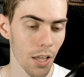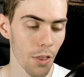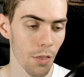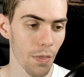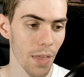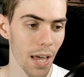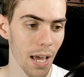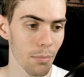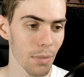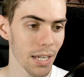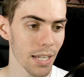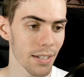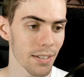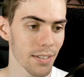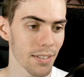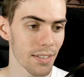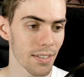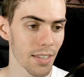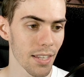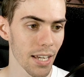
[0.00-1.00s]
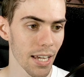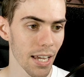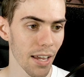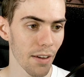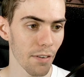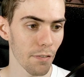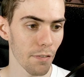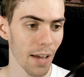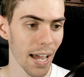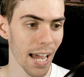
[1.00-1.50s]
That means that
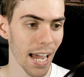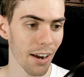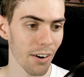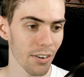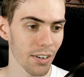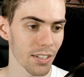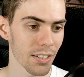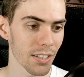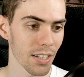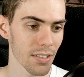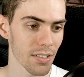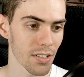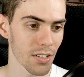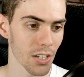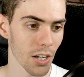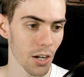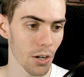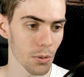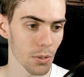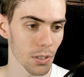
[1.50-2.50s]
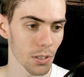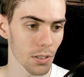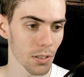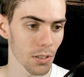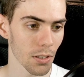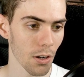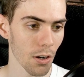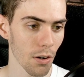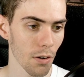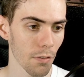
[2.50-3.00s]
if Aaron does a
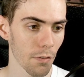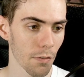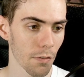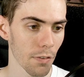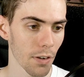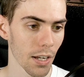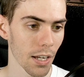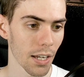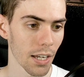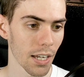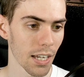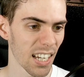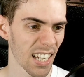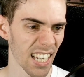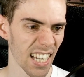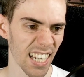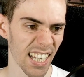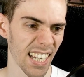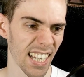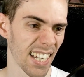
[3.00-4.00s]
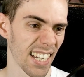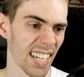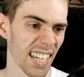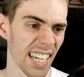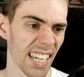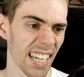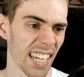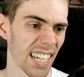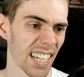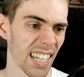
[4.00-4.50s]
total of,
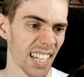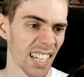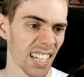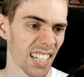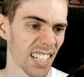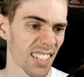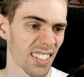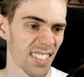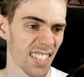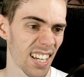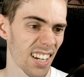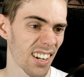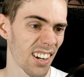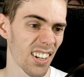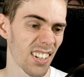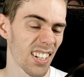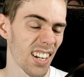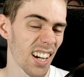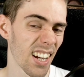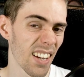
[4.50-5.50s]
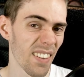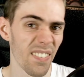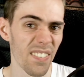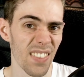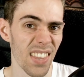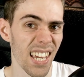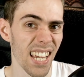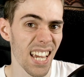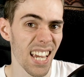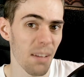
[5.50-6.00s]
because they got a knife,
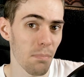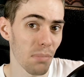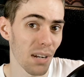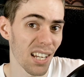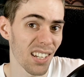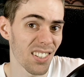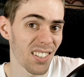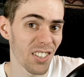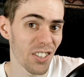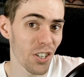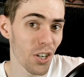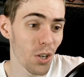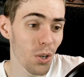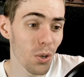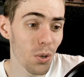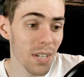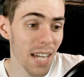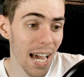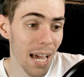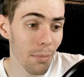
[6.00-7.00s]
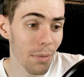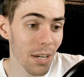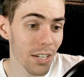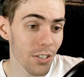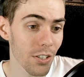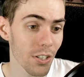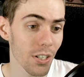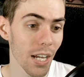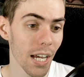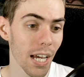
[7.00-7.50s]
they get +2
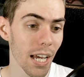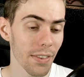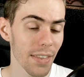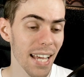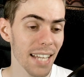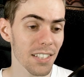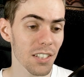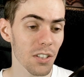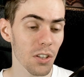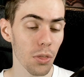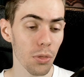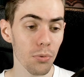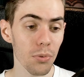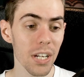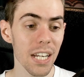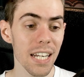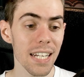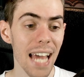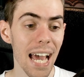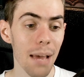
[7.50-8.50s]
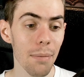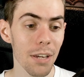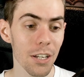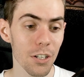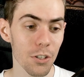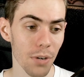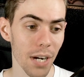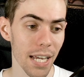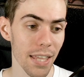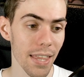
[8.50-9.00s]
damage. That's 3
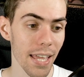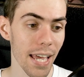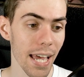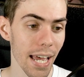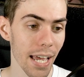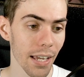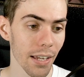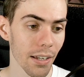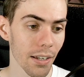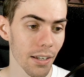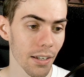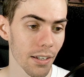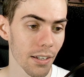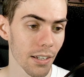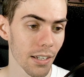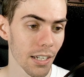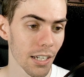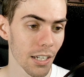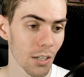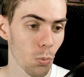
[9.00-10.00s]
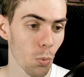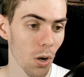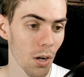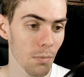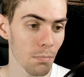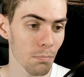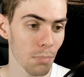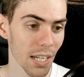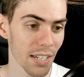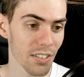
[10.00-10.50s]
damage right there.
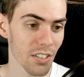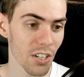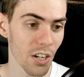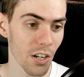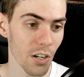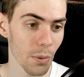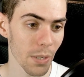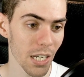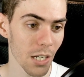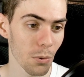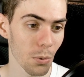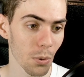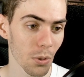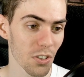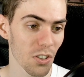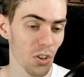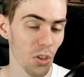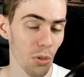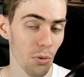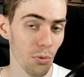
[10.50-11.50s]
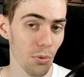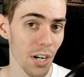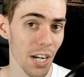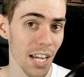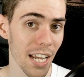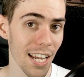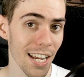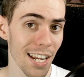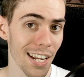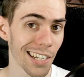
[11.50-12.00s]
1 + 2 equals
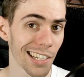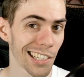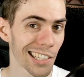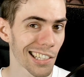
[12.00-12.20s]
3.